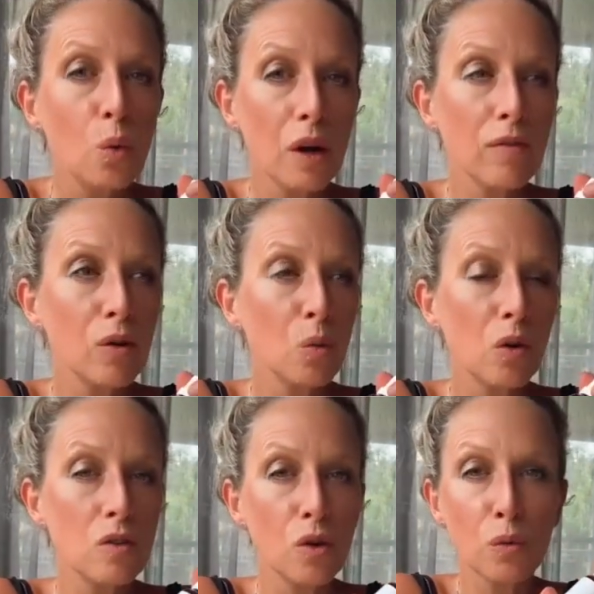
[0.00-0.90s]
Whatever it
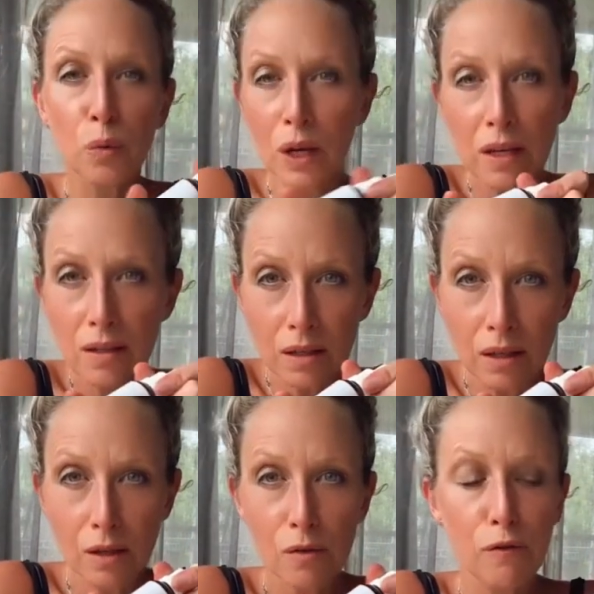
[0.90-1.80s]
was your
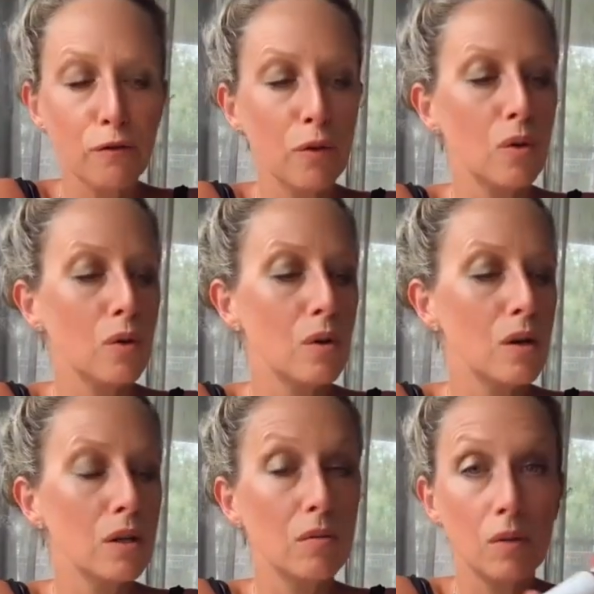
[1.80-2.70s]
reason
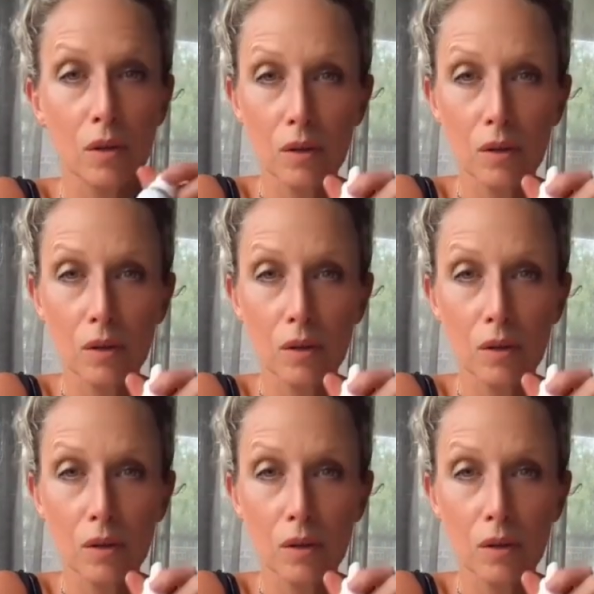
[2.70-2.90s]
for